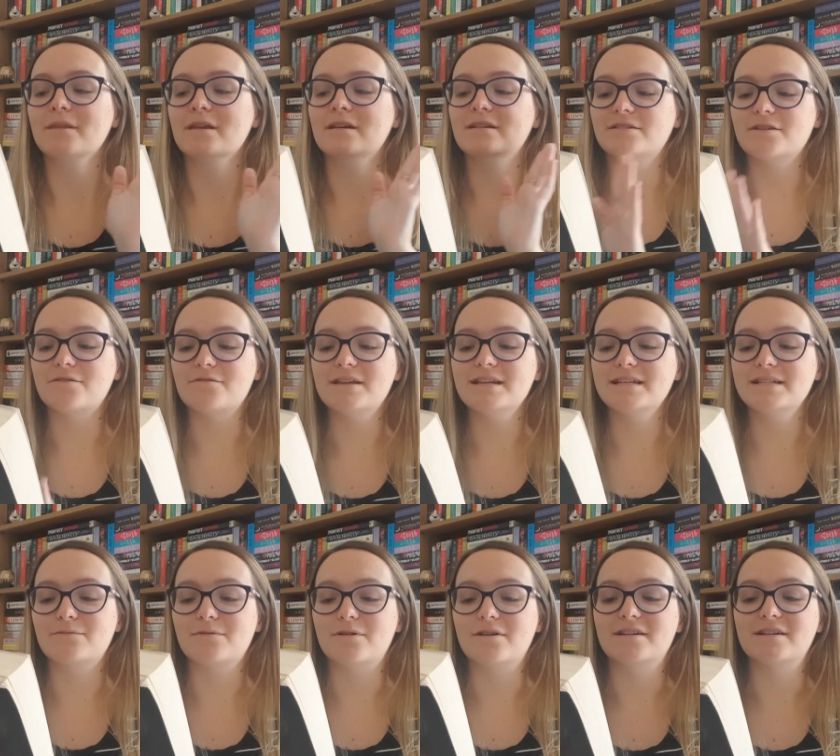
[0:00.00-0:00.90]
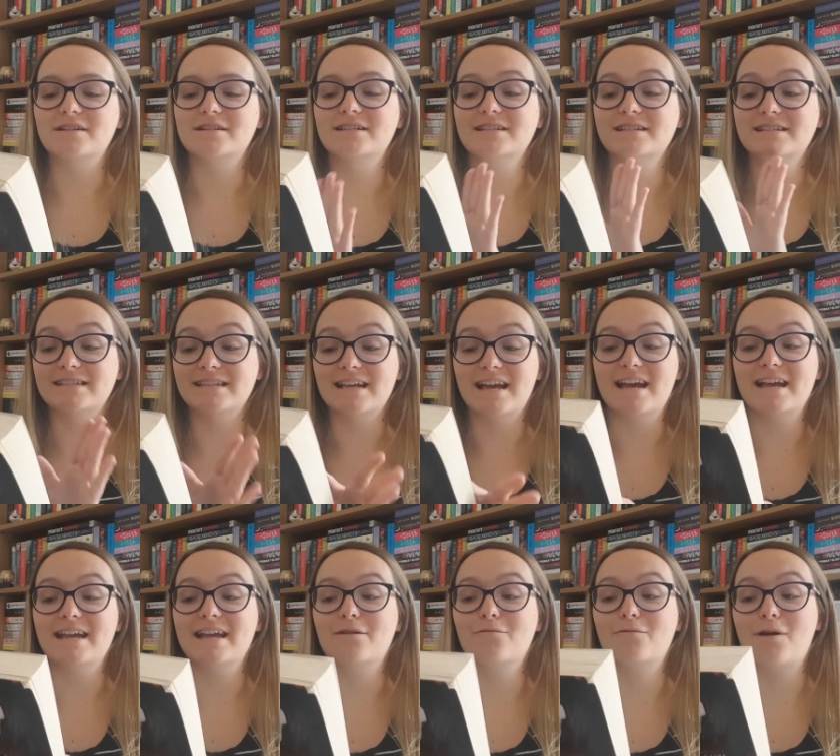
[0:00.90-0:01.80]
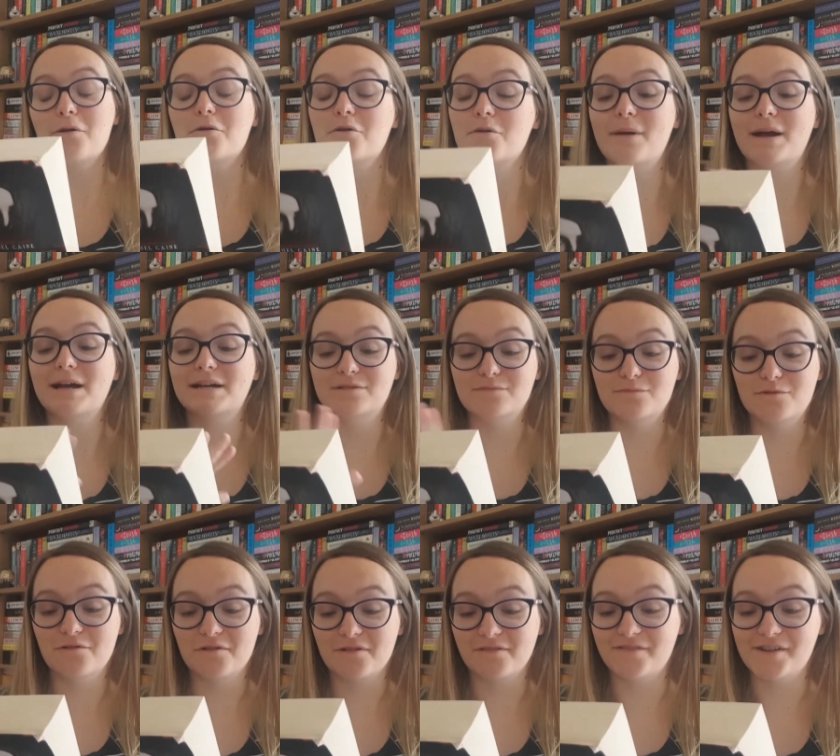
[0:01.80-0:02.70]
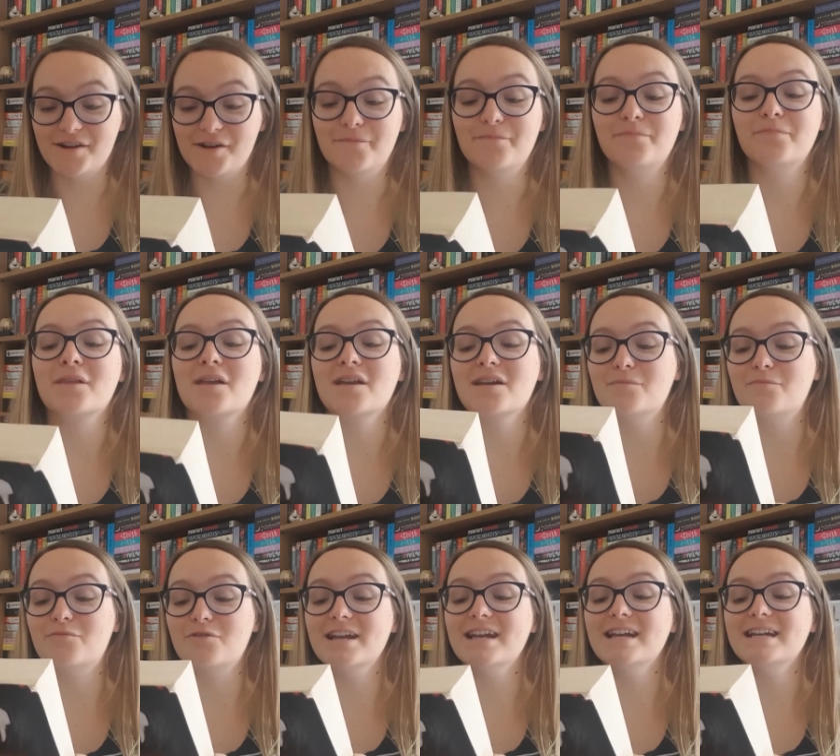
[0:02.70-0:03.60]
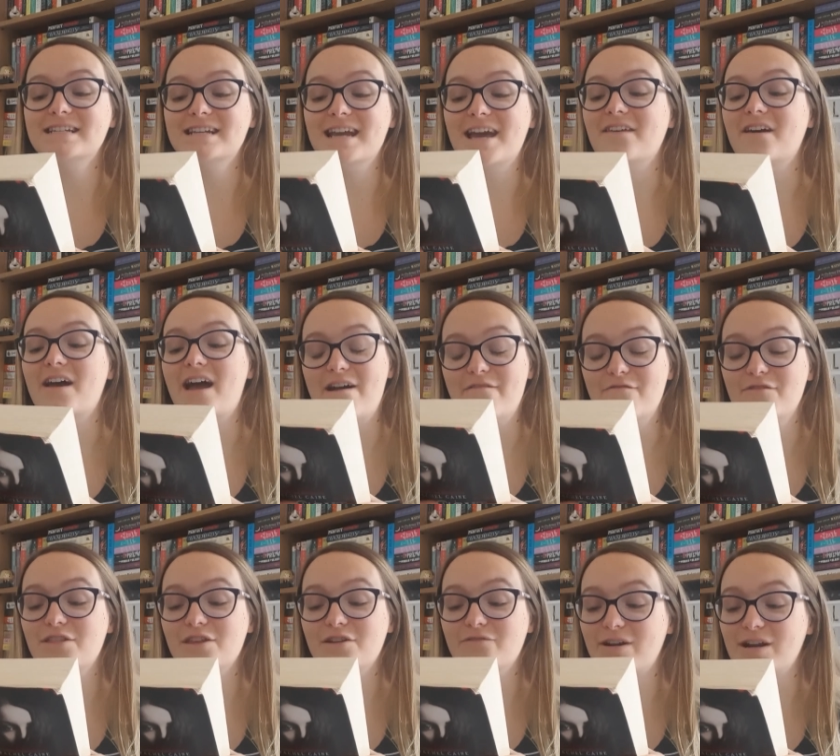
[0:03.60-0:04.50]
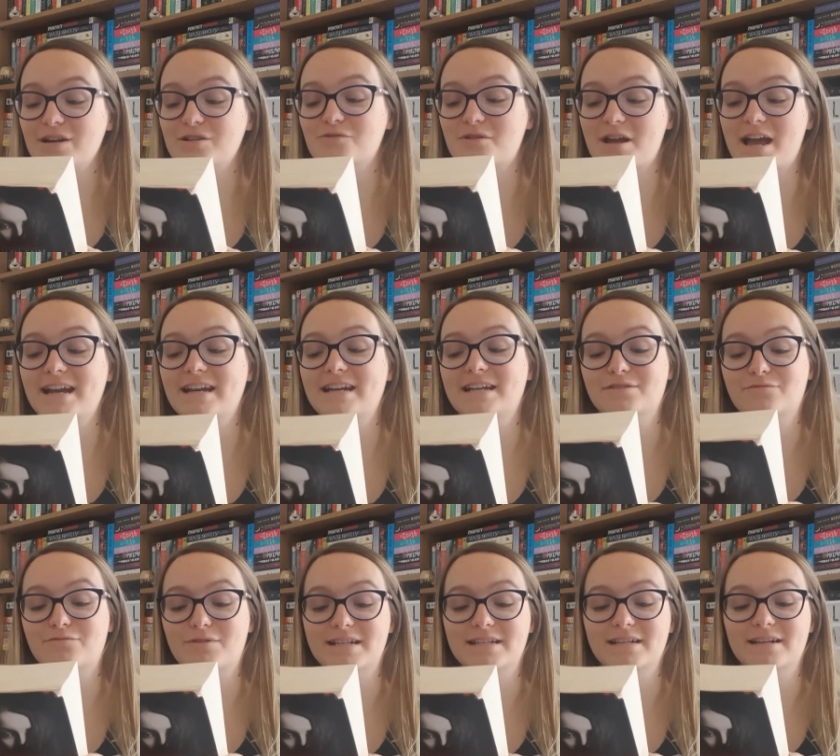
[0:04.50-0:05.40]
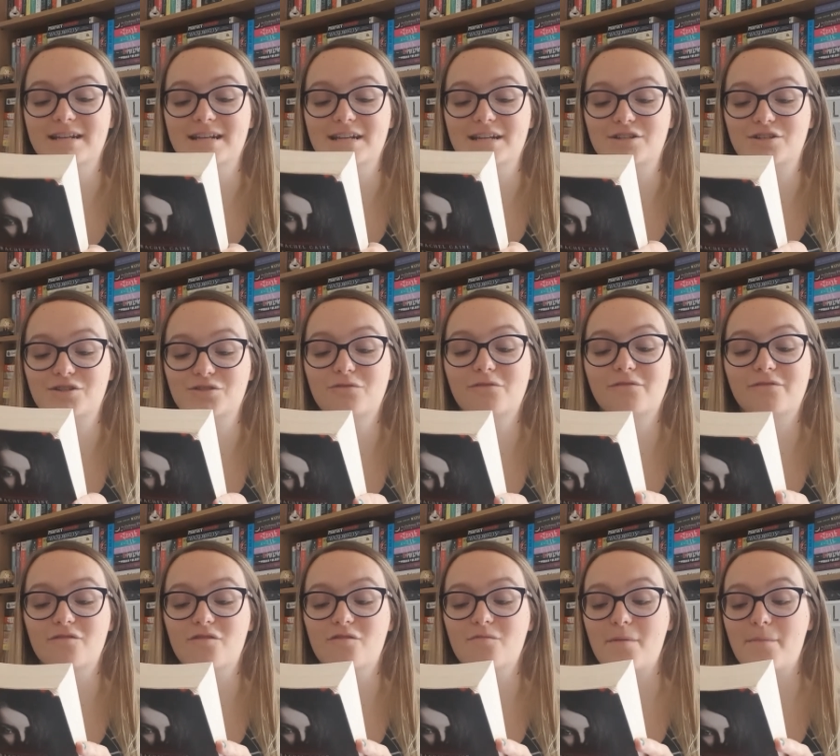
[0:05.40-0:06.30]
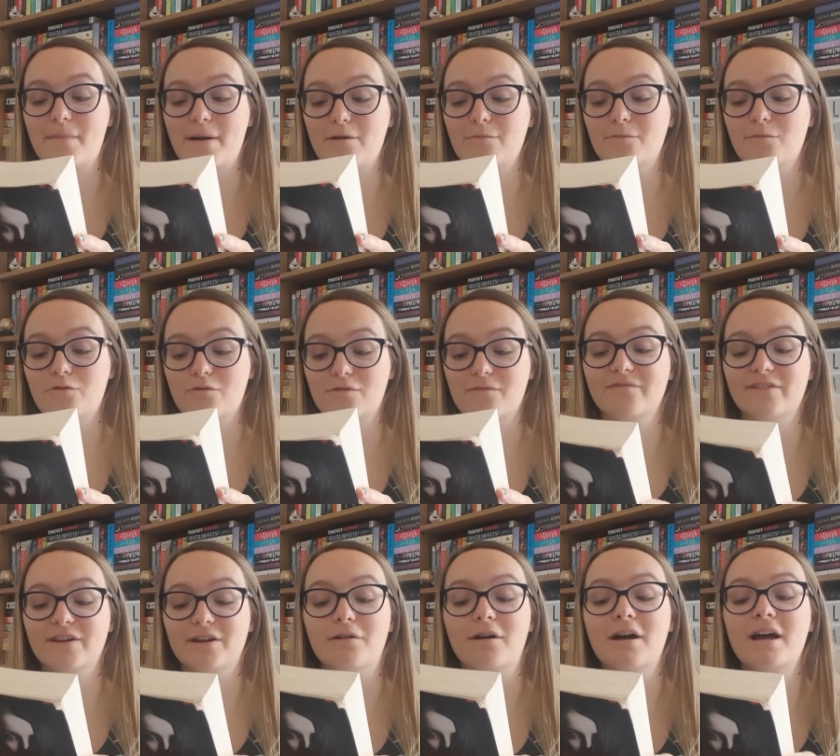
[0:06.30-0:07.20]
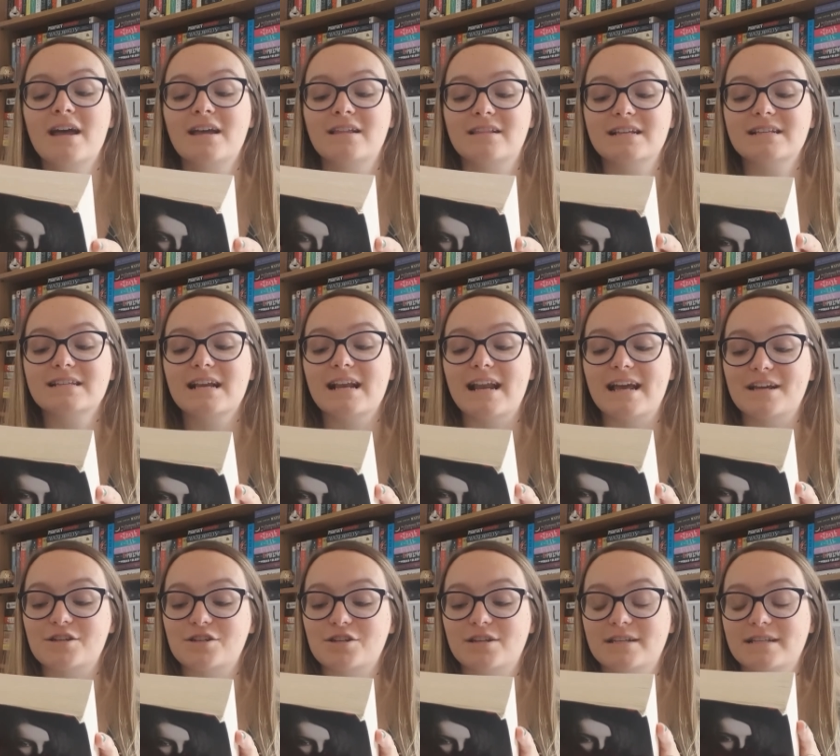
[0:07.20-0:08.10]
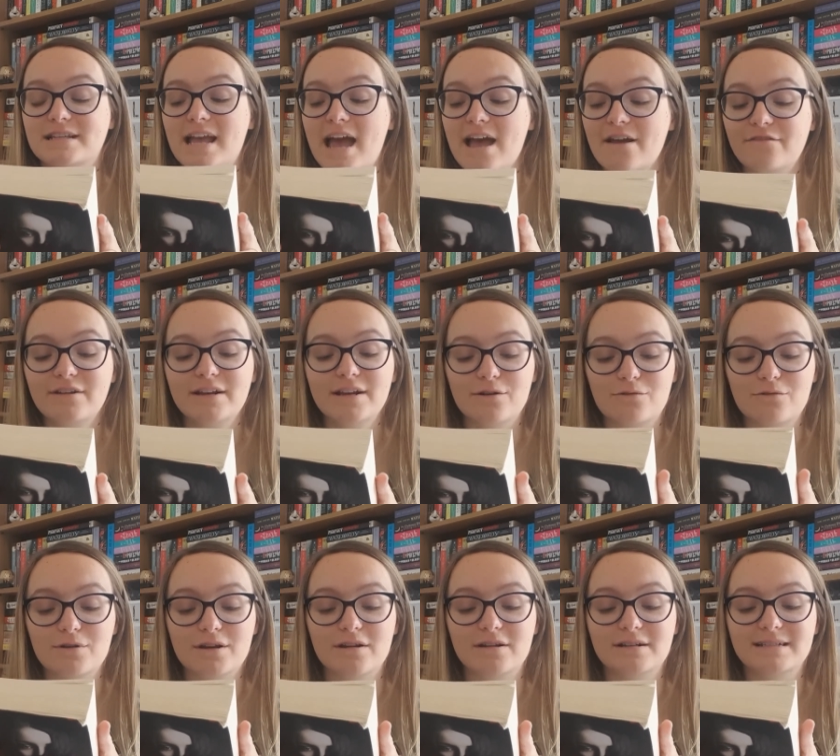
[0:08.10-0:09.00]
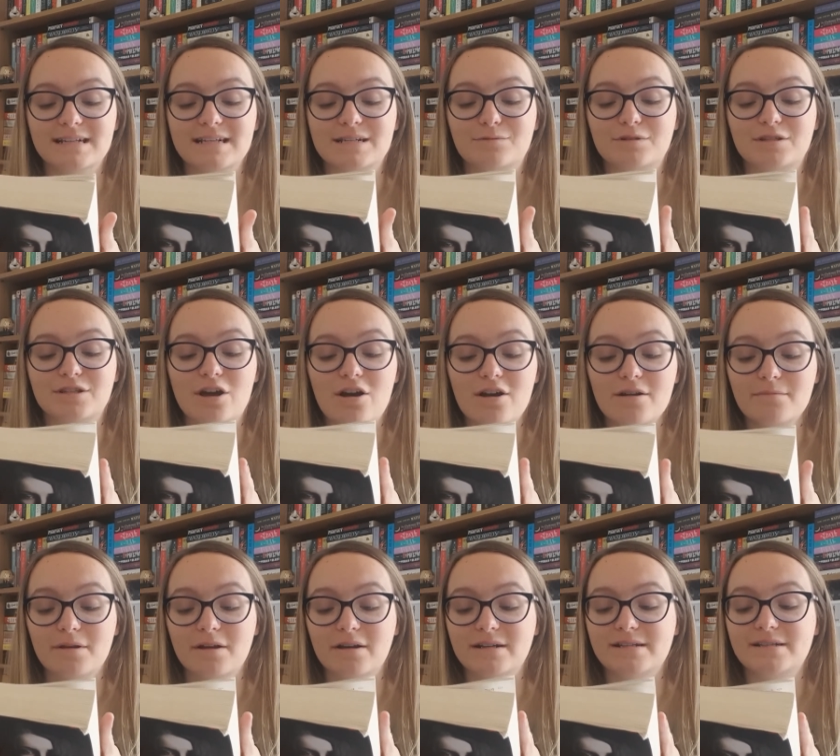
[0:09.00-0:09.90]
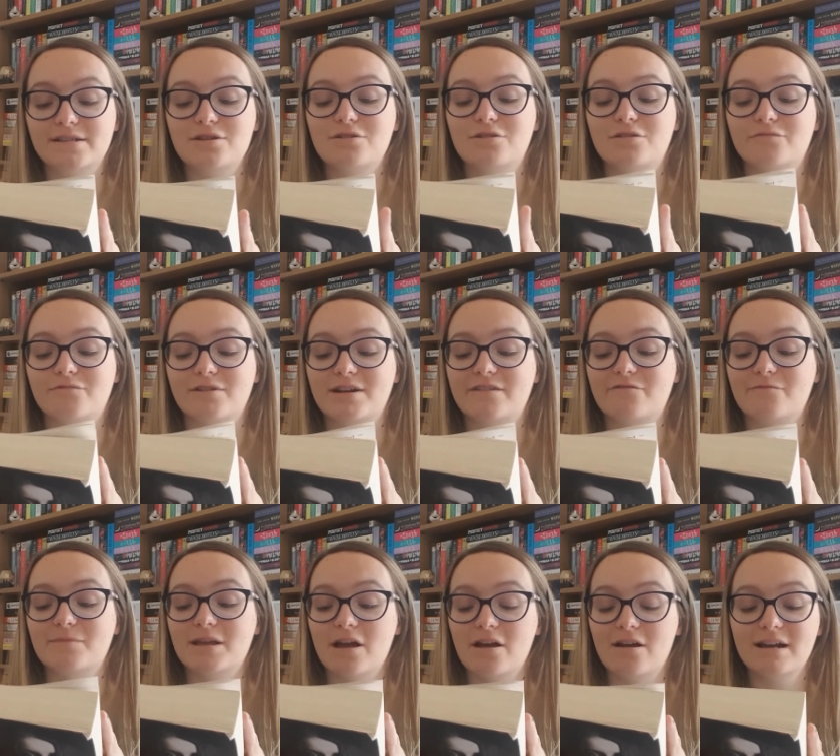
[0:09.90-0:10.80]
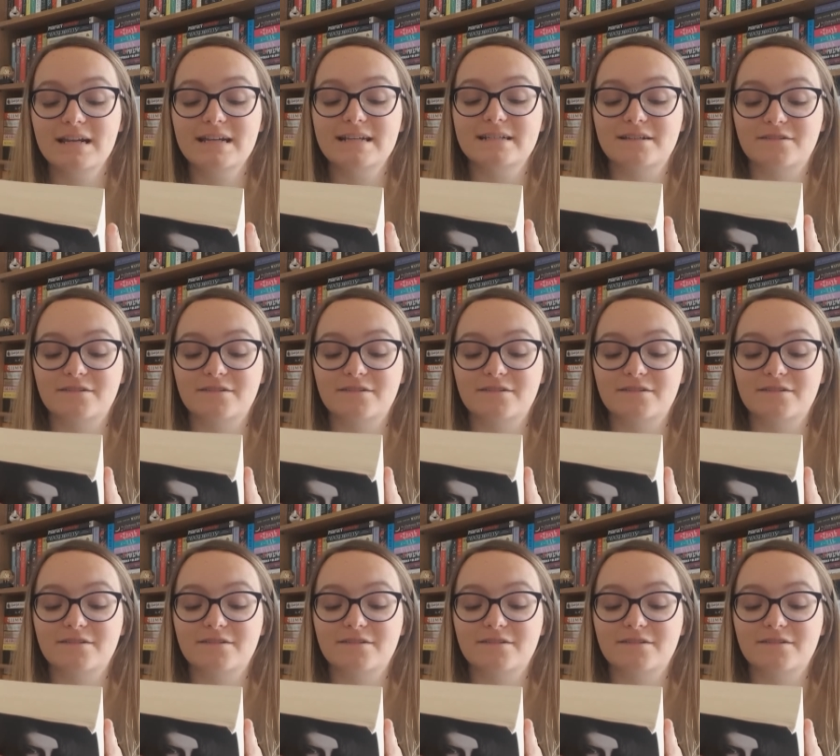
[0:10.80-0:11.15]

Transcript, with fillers: So this one does say, welcome back to Morganville. Bringing together everything Rachel Caine has written in short form about Morganville, this collection is carefully organised into a timeline so you can read from the earliest